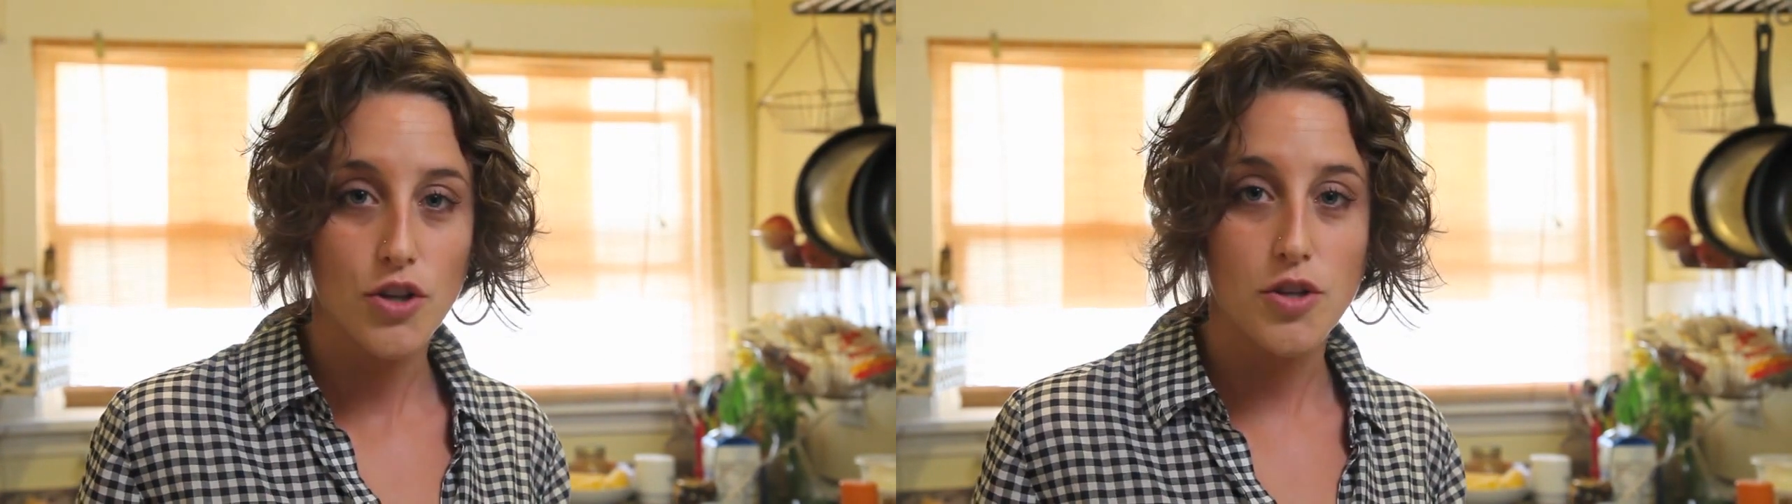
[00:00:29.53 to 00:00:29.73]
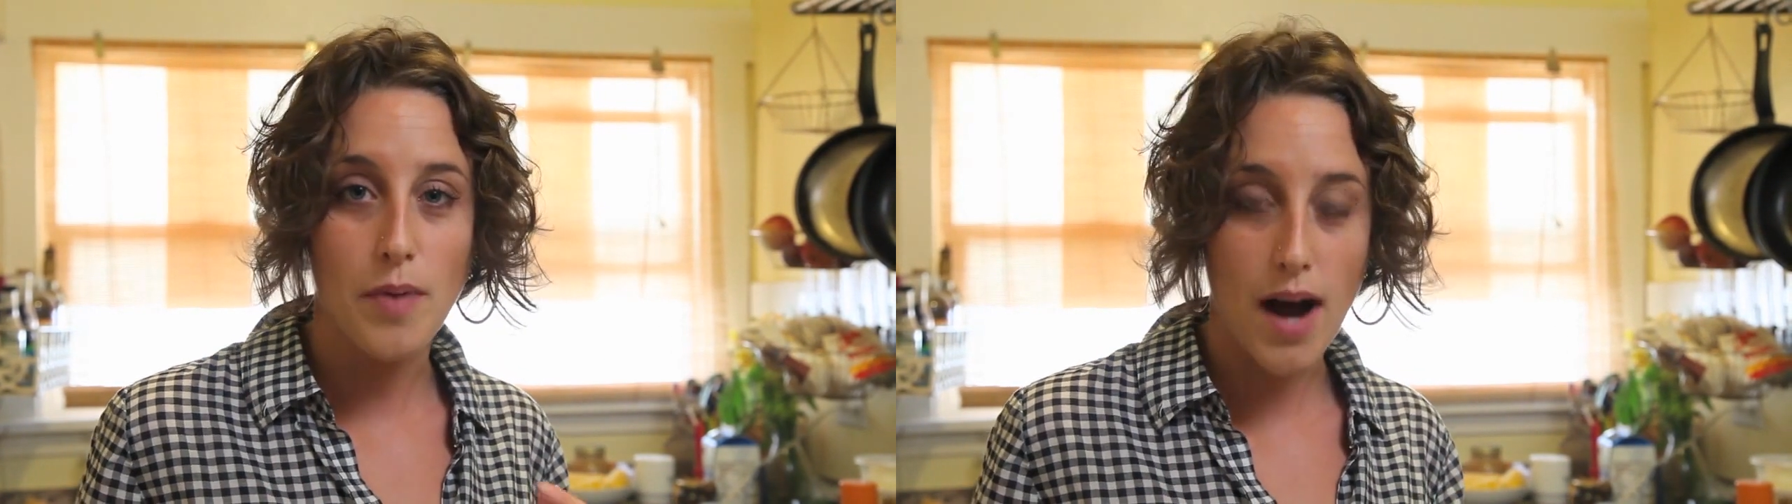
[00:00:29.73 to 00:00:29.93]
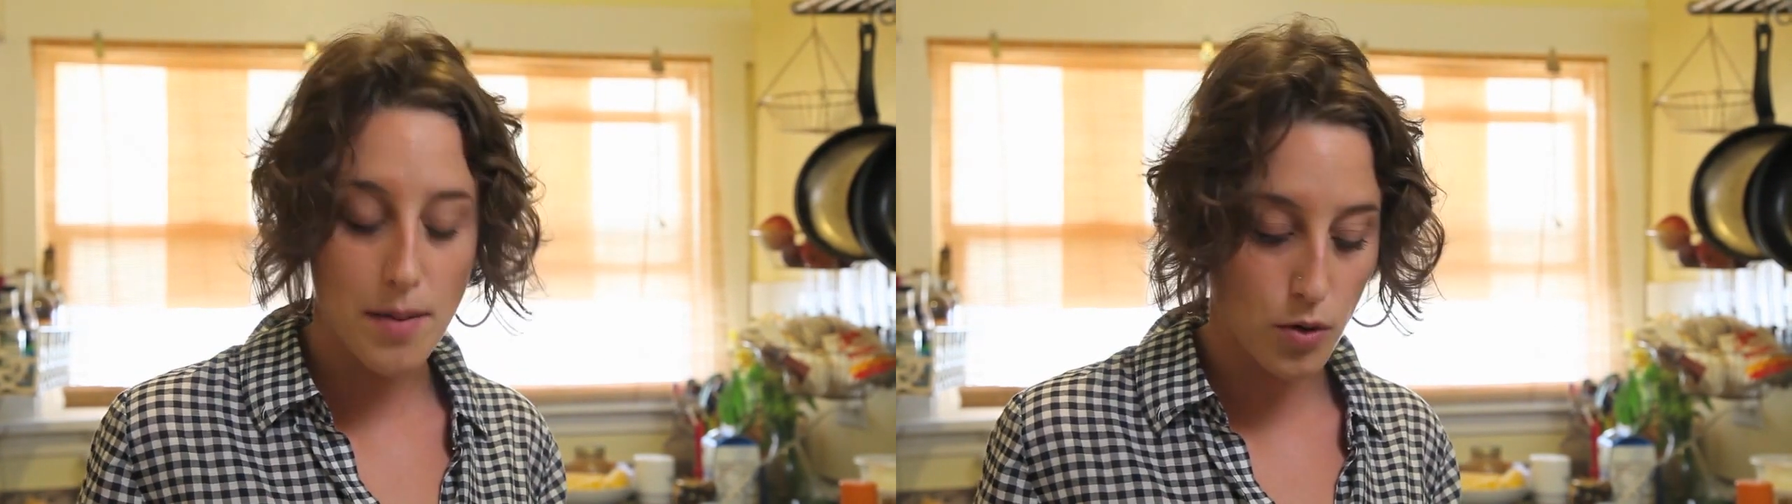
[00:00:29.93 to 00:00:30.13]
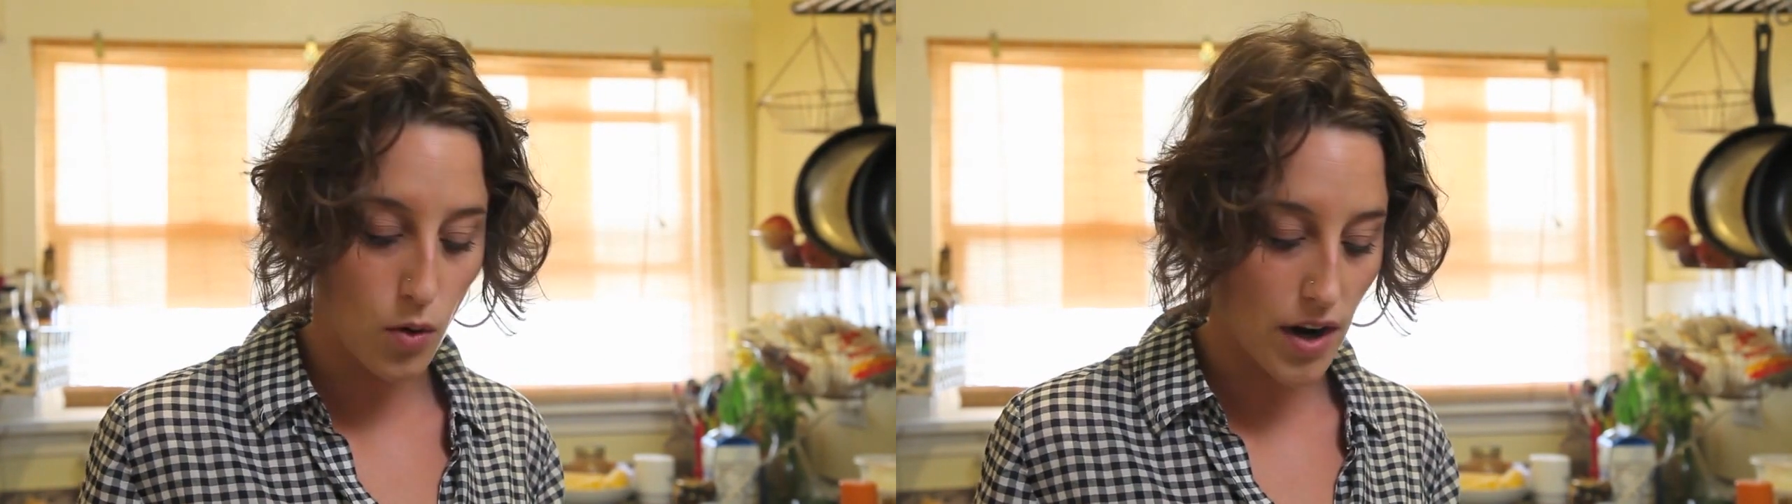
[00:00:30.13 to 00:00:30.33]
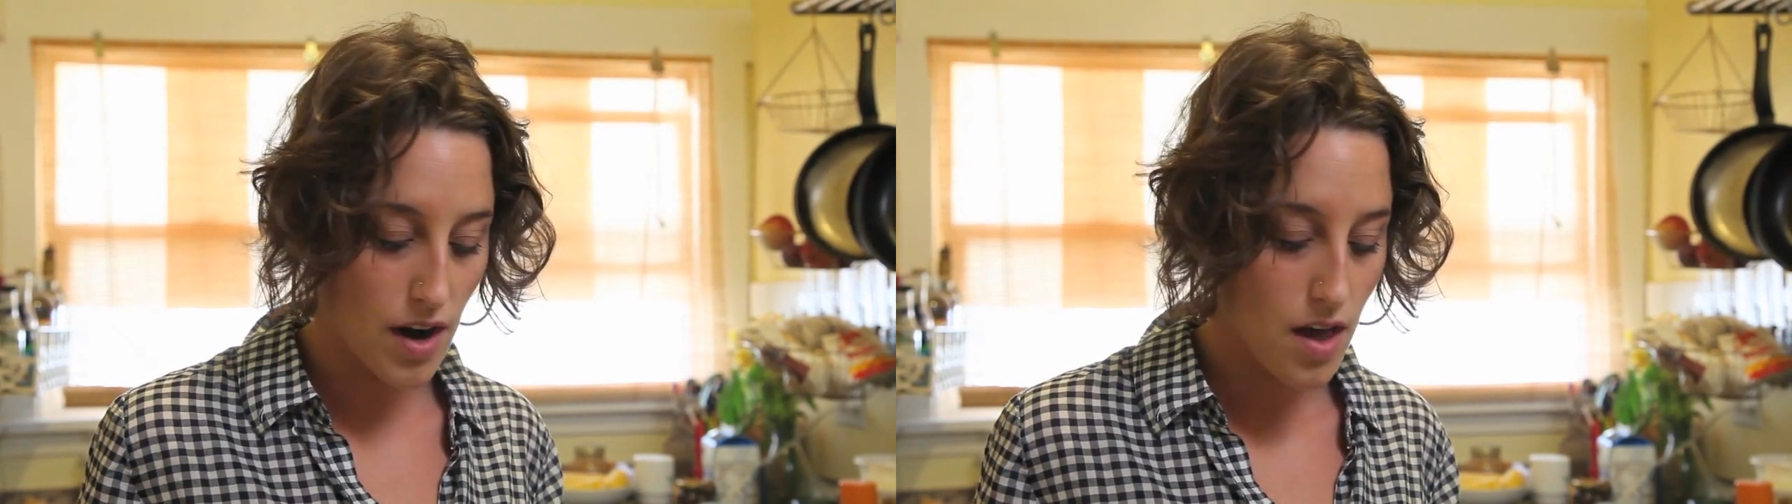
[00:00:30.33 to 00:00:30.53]
to
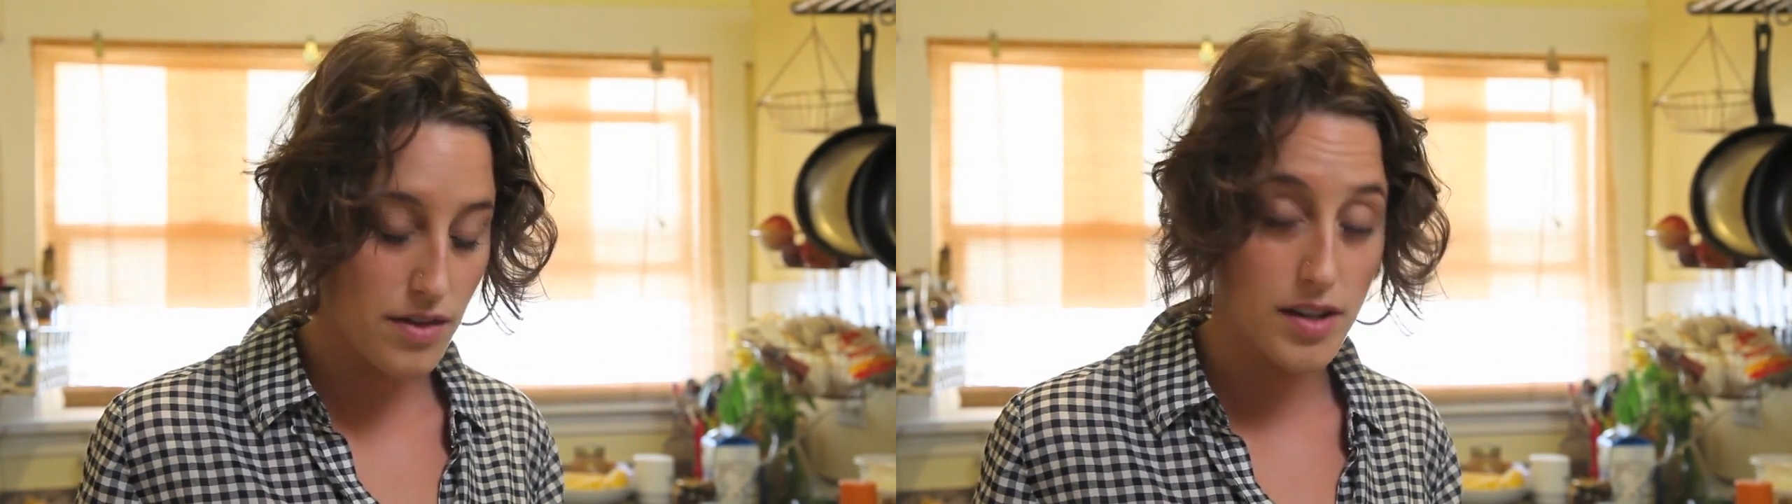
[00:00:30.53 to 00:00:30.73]
popcorn,